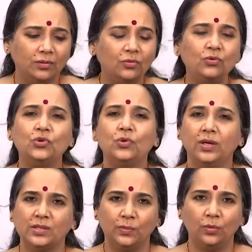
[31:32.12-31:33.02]
usually
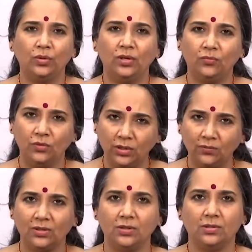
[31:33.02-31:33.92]
explored in a very,
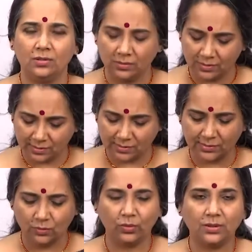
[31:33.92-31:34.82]
very
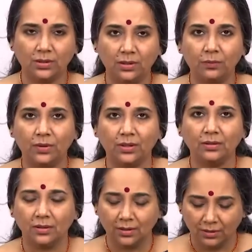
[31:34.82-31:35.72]
slow and deliberate
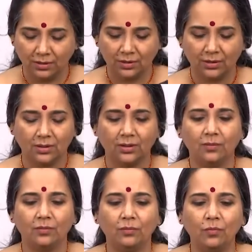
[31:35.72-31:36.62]

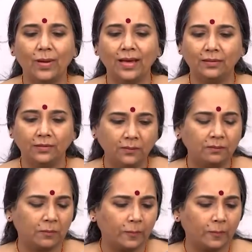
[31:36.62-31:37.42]
uh, manner.